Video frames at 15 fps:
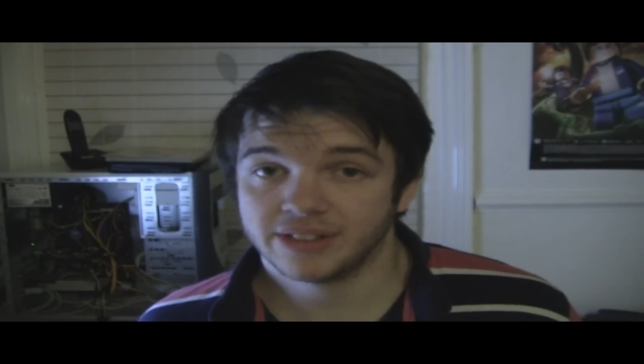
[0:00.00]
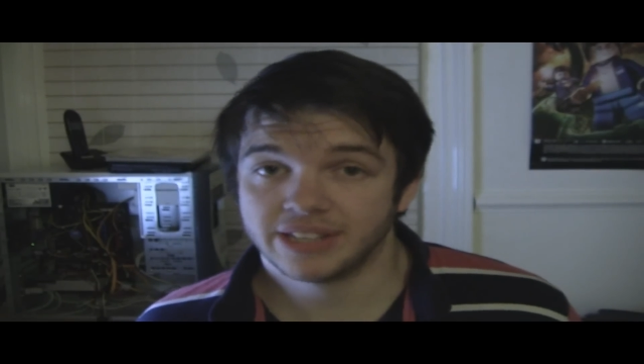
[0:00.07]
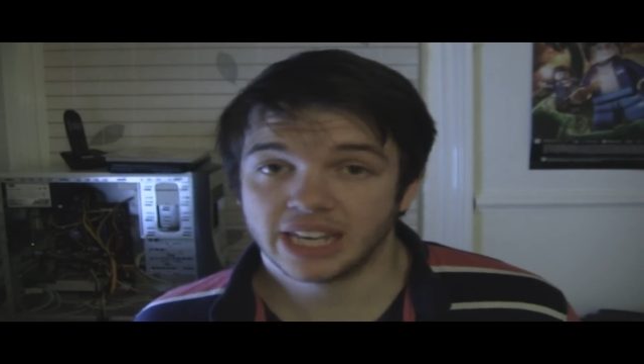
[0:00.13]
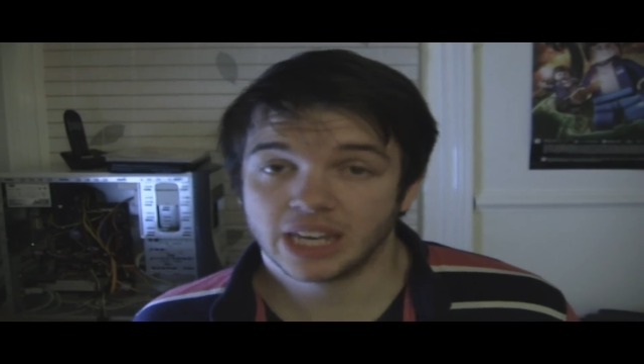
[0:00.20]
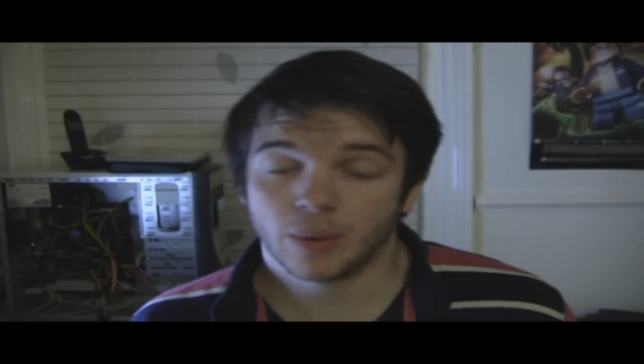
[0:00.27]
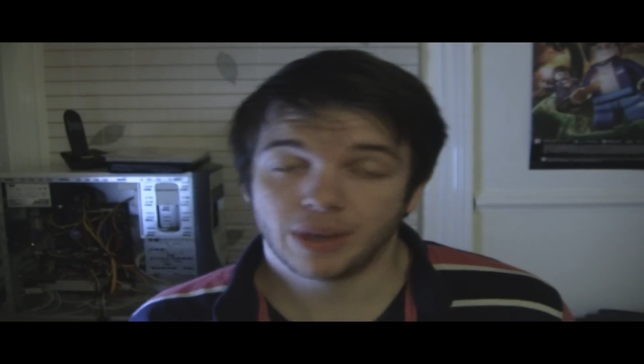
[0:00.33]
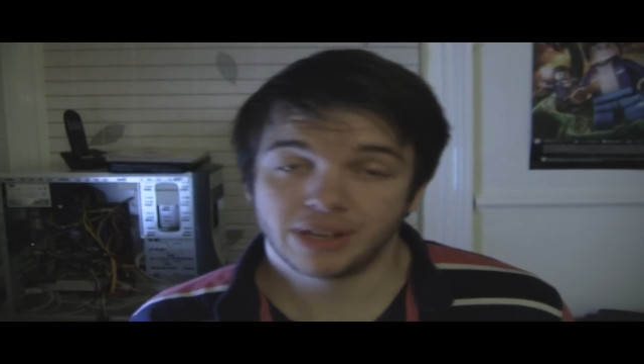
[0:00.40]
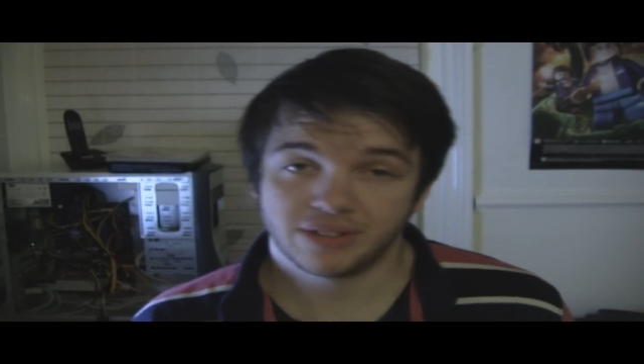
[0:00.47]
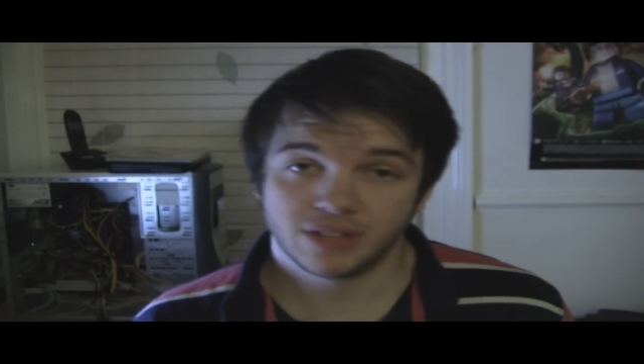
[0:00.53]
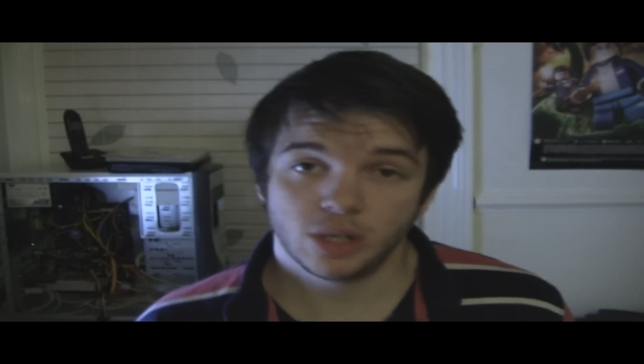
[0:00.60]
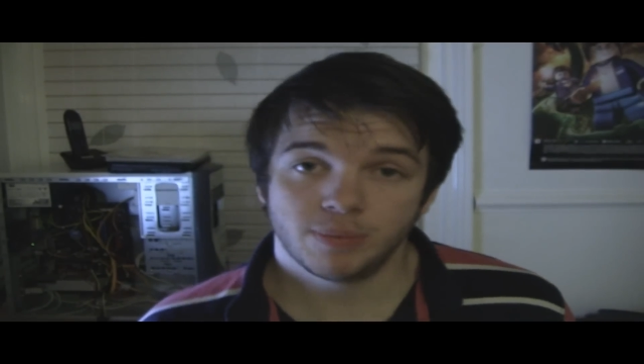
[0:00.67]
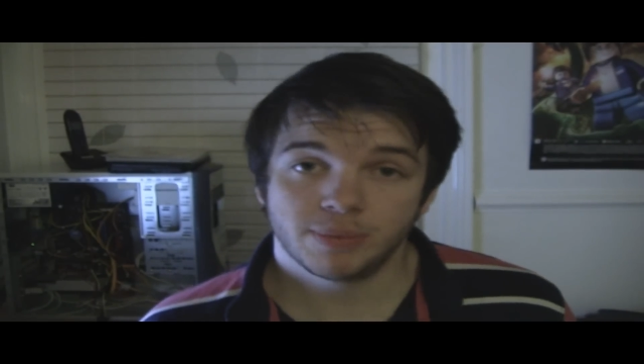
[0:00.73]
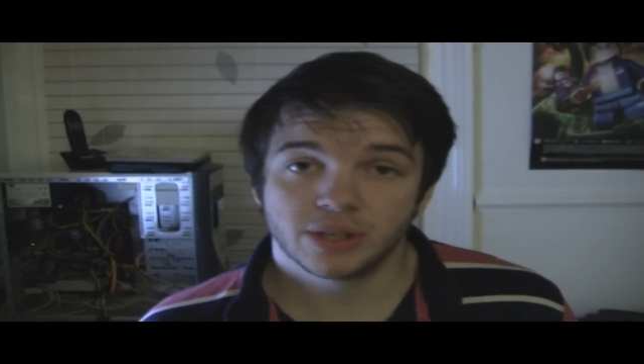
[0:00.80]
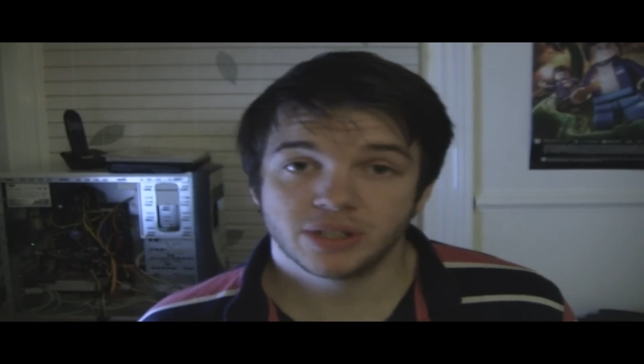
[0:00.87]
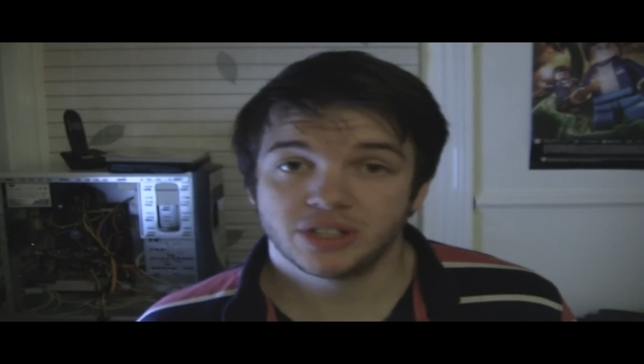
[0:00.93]
Take away
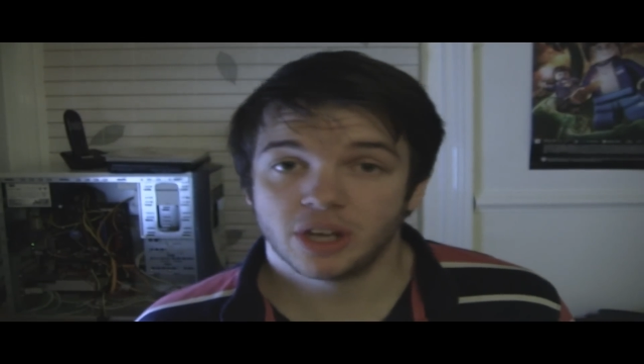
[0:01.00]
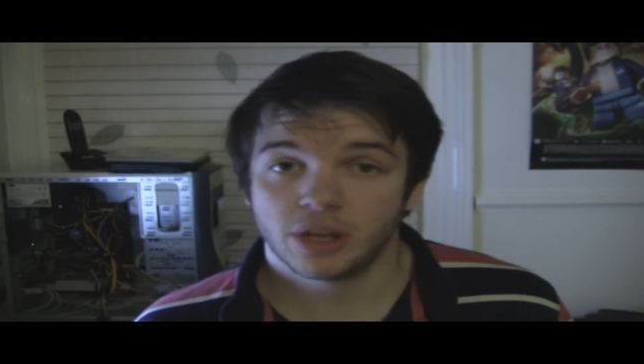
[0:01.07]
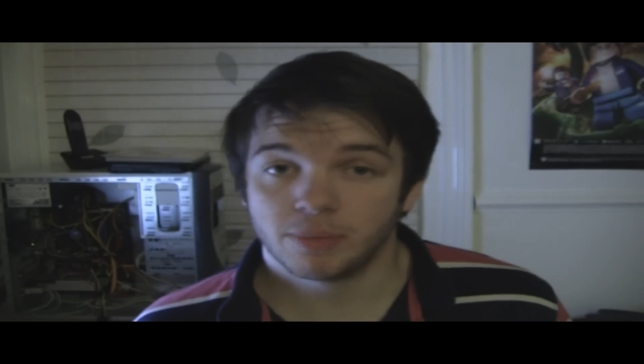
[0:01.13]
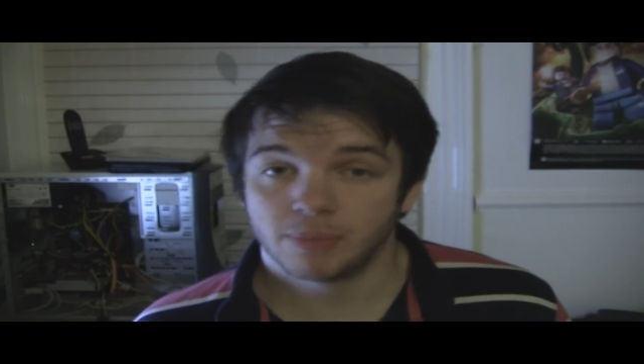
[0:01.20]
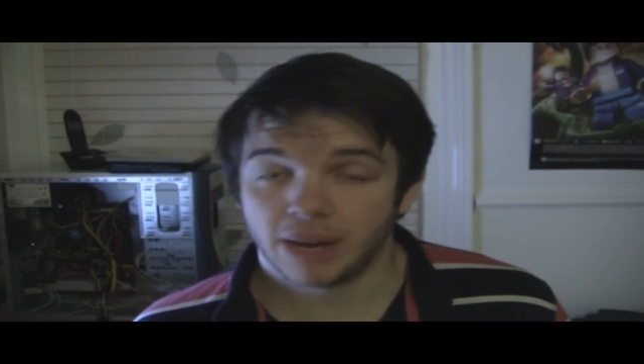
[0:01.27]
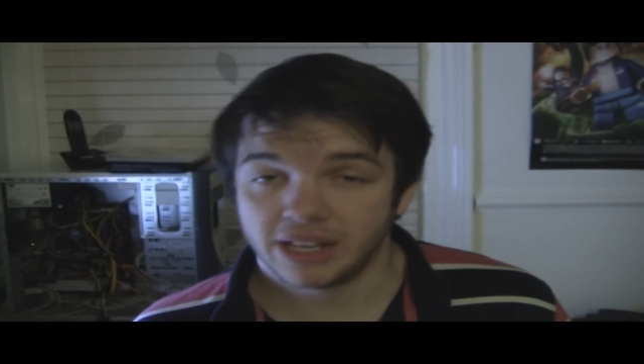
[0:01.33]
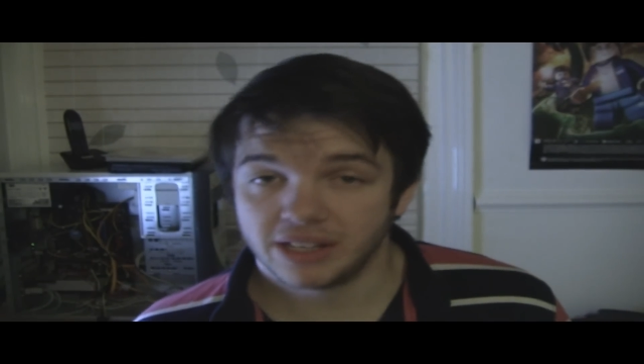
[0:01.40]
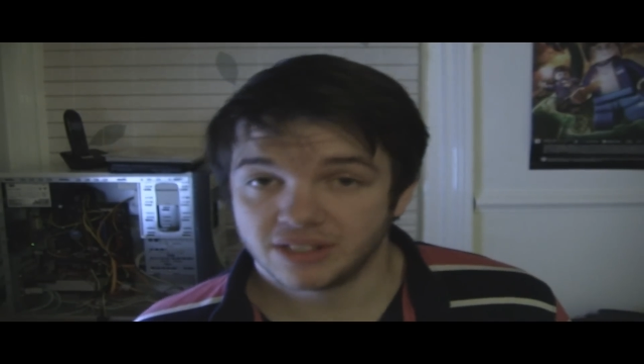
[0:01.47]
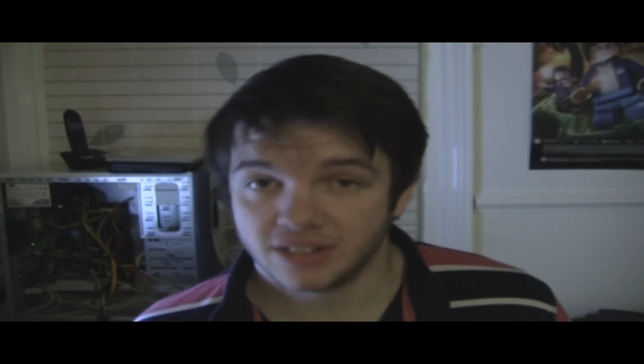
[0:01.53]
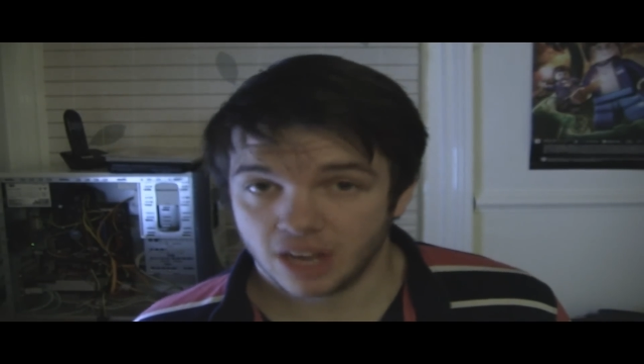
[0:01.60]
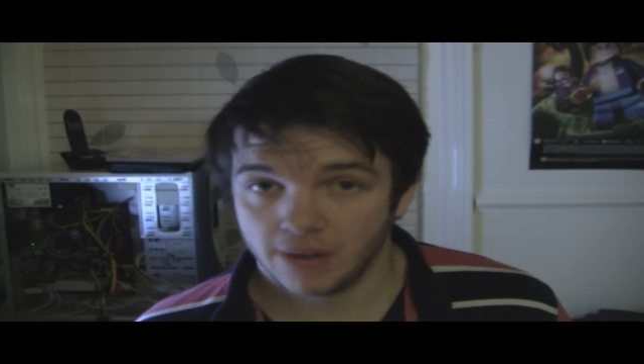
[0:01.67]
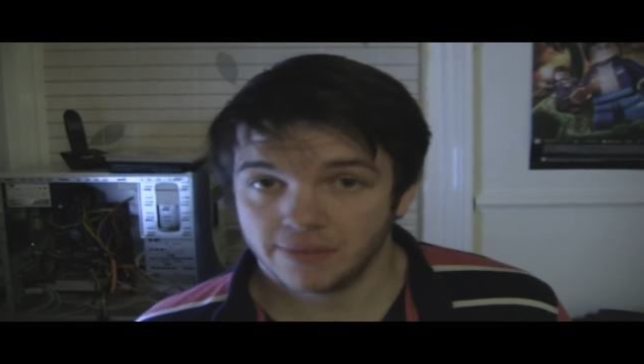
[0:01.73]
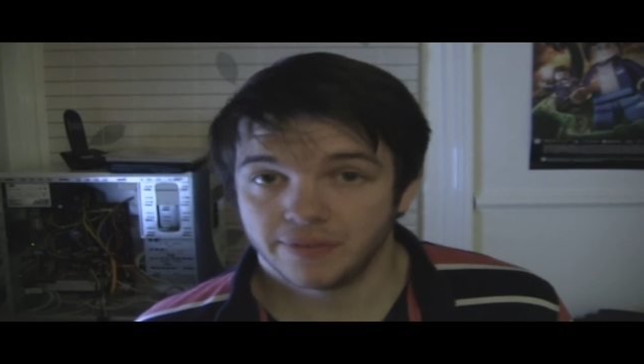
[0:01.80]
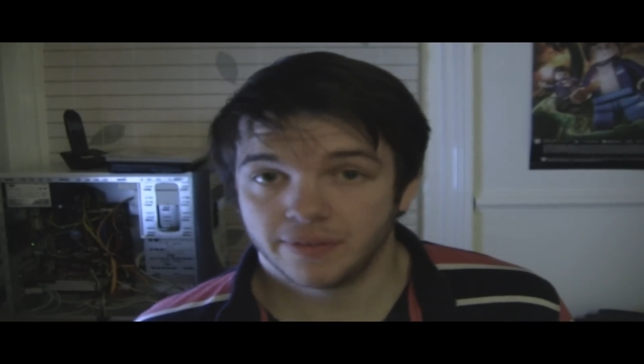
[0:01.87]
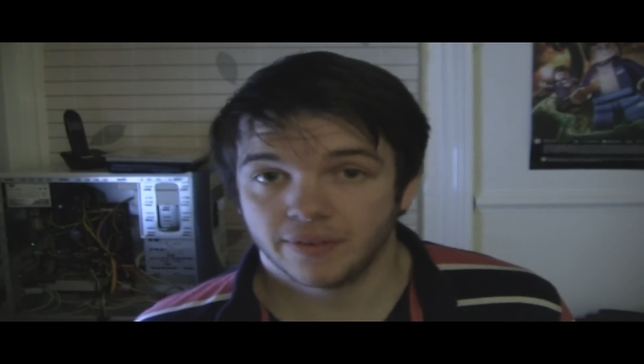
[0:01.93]
2 because you don't play
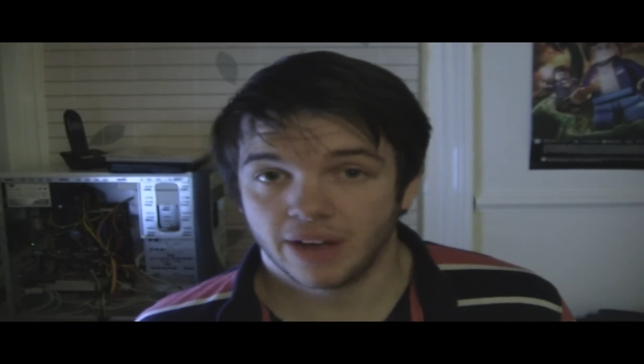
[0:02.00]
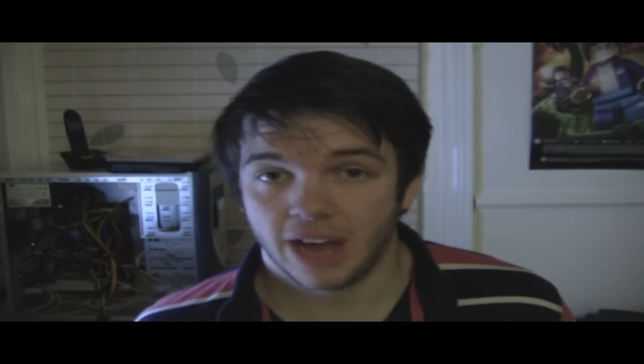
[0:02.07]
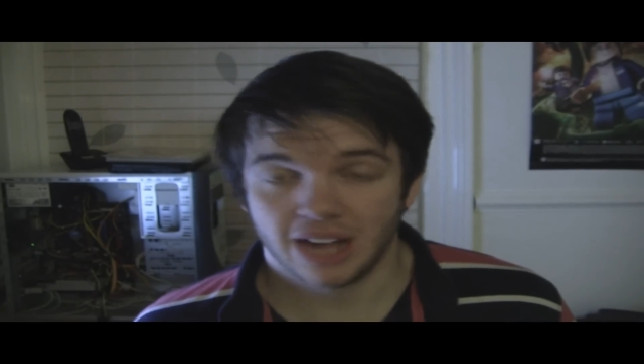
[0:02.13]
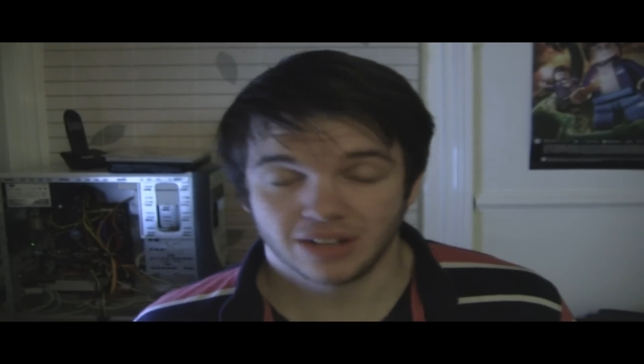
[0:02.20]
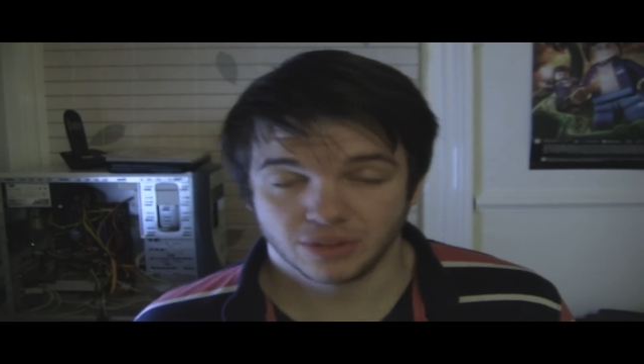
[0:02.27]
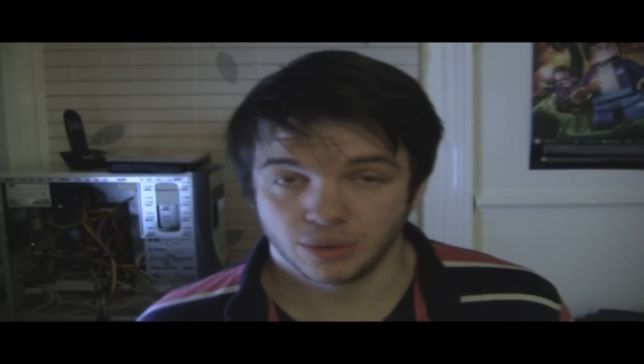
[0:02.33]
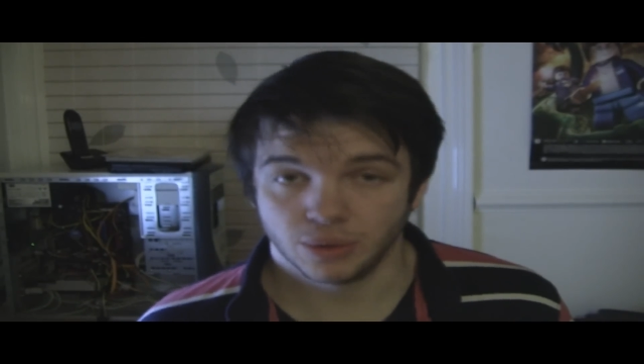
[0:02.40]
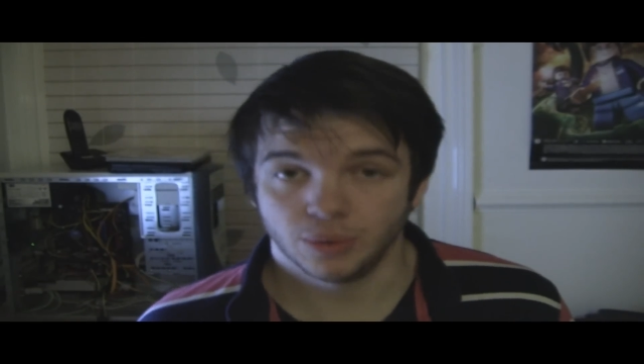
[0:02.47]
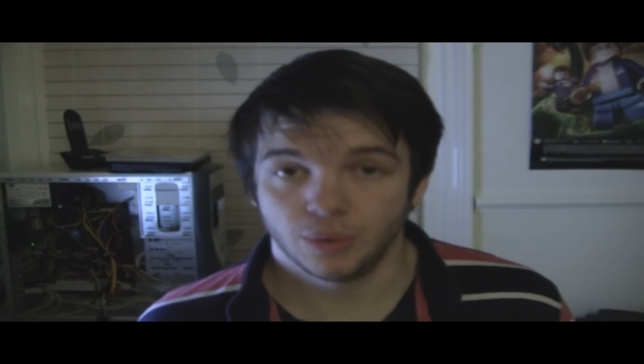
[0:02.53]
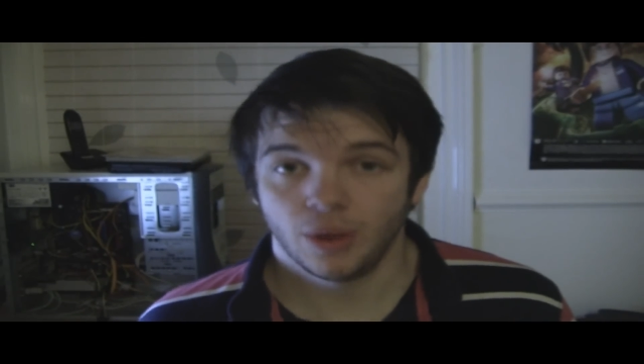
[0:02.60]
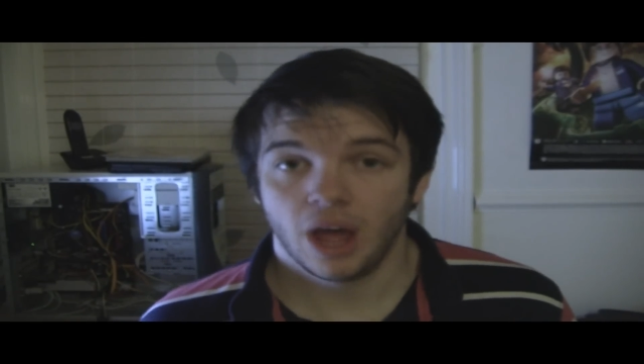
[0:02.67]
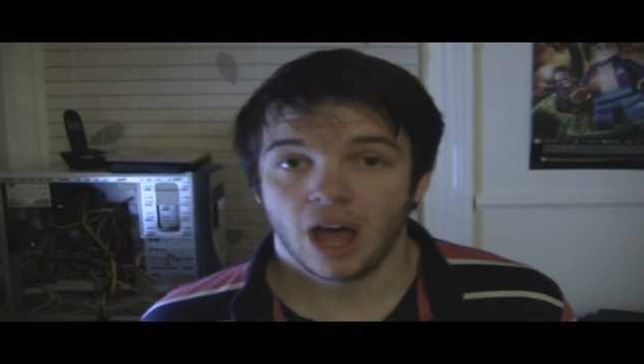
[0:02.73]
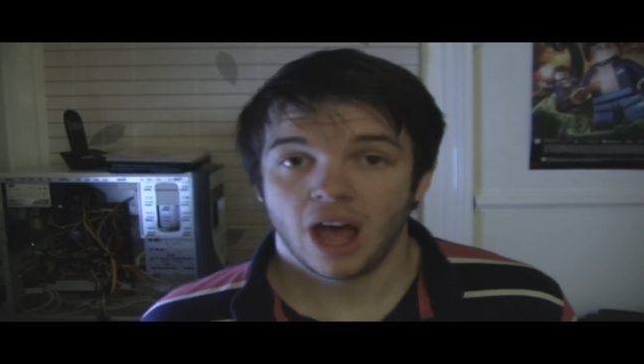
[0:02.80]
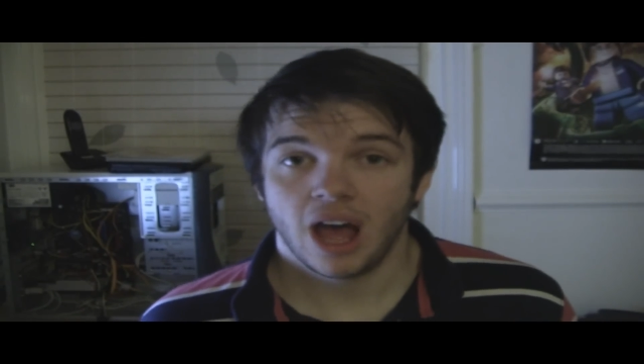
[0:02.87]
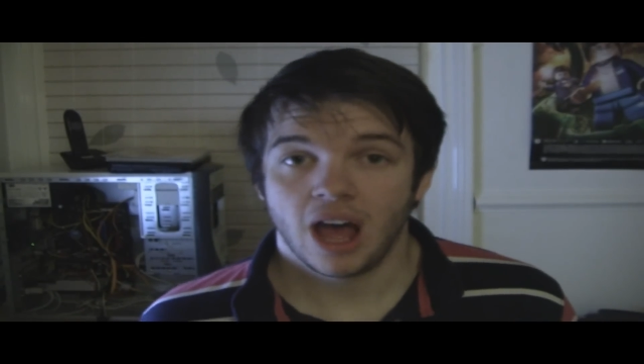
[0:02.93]
yourself at all.